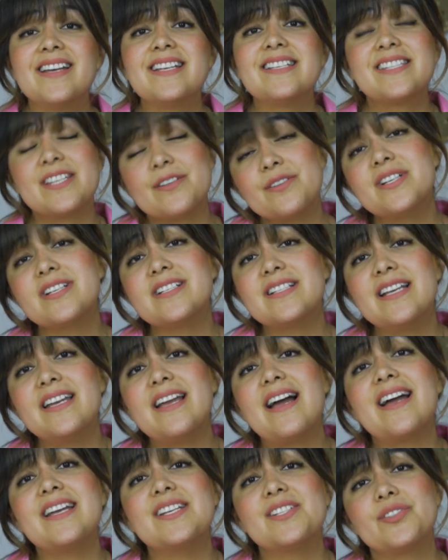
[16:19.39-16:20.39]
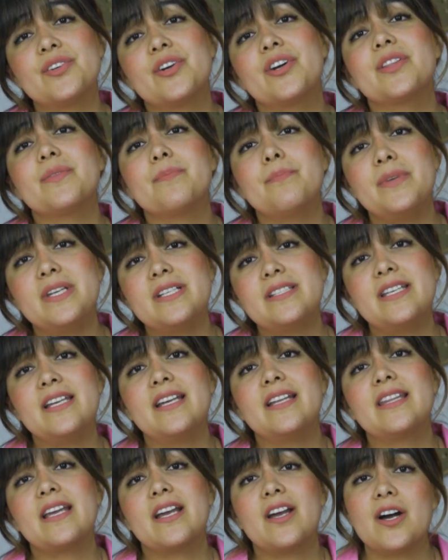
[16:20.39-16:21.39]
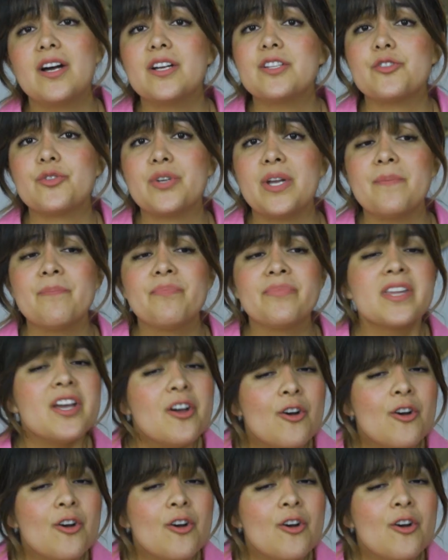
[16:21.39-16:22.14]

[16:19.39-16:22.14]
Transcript: seriously, I start missing the country.